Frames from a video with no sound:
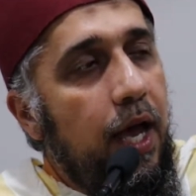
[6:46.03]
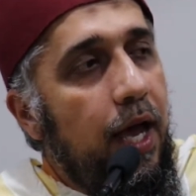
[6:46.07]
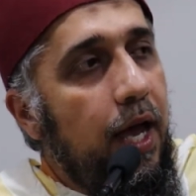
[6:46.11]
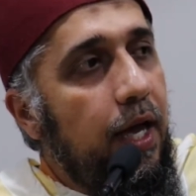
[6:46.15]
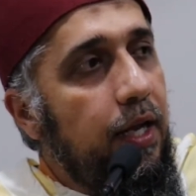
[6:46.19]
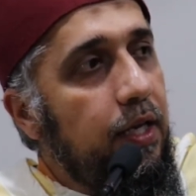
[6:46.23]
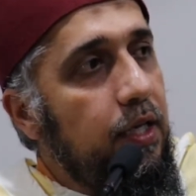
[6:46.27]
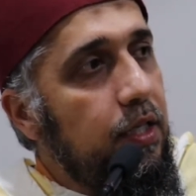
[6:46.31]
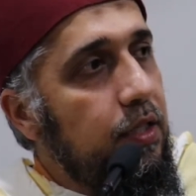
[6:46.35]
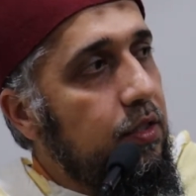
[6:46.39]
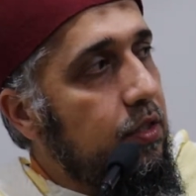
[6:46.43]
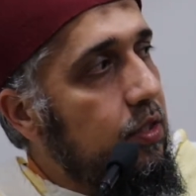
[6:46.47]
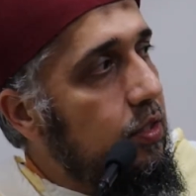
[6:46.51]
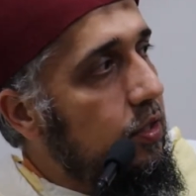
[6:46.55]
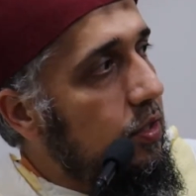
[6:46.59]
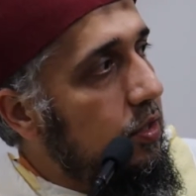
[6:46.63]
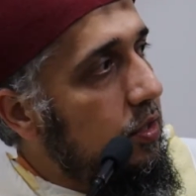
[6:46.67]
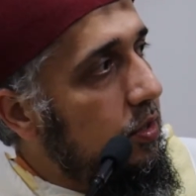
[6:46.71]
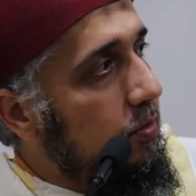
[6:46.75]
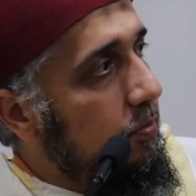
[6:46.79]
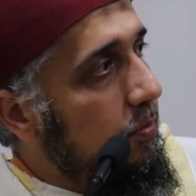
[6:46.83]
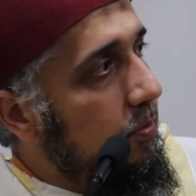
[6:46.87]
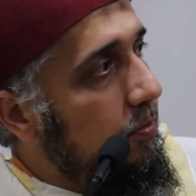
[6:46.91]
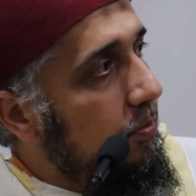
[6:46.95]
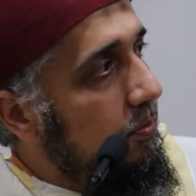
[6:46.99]
and
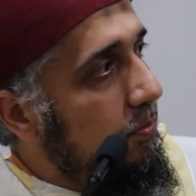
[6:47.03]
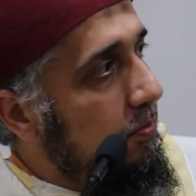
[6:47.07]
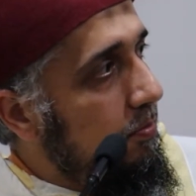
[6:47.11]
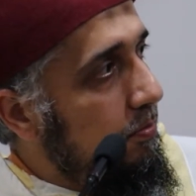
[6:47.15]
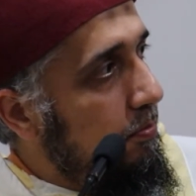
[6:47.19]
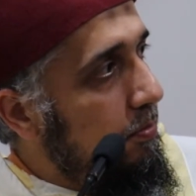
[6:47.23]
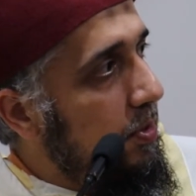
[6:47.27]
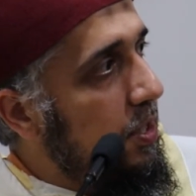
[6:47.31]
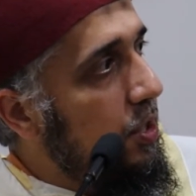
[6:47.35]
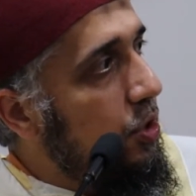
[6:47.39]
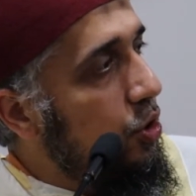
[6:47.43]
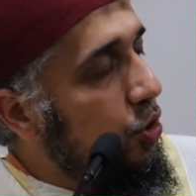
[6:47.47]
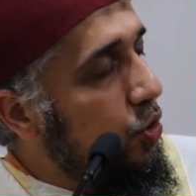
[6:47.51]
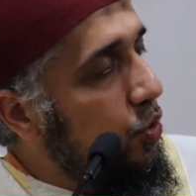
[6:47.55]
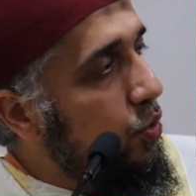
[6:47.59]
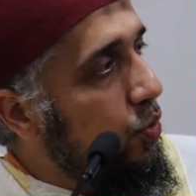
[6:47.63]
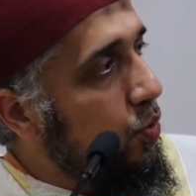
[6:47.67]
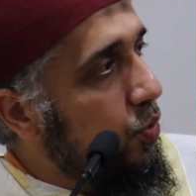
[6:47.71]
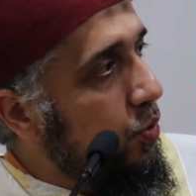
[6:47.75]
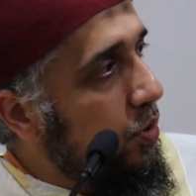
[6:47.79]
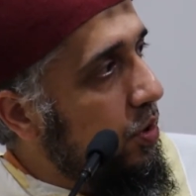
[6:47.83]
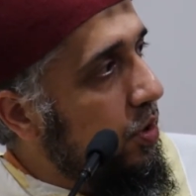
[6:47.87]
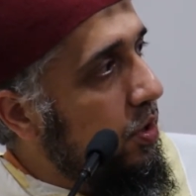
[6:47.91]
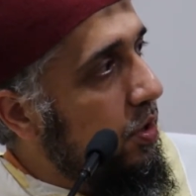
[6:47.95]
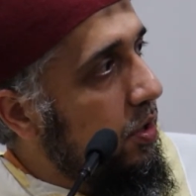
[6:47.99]
it's being
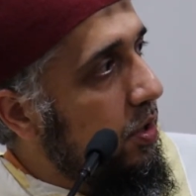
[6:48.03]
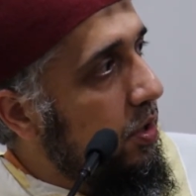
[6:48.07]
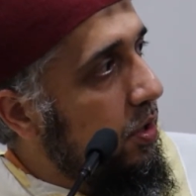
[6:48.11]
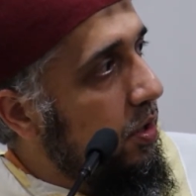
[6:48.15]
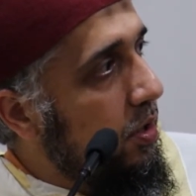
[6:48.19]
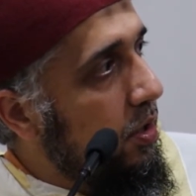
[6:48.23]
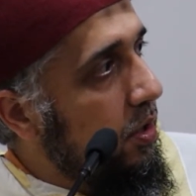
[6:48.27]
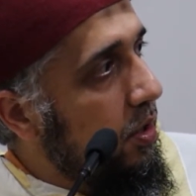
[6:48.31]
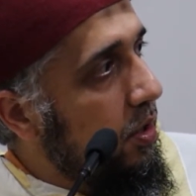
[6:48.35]
used,